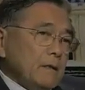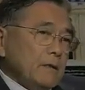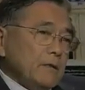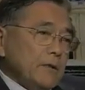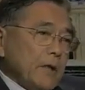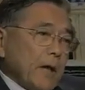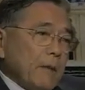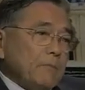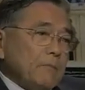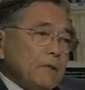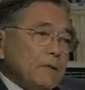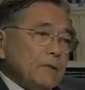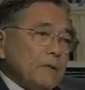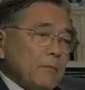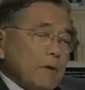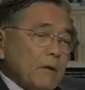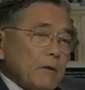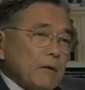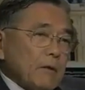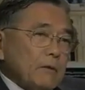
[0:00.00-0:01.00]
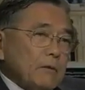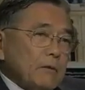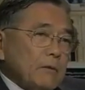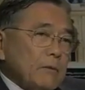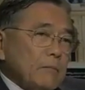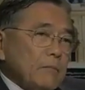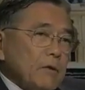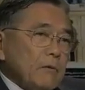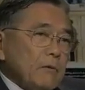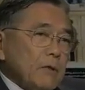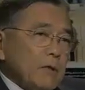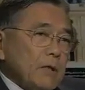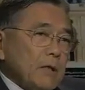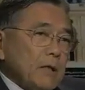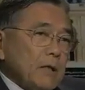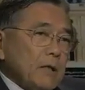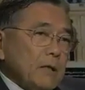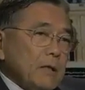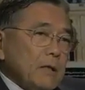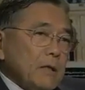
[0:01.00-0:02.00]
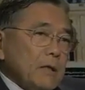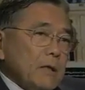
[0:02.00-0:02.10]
Japanese American community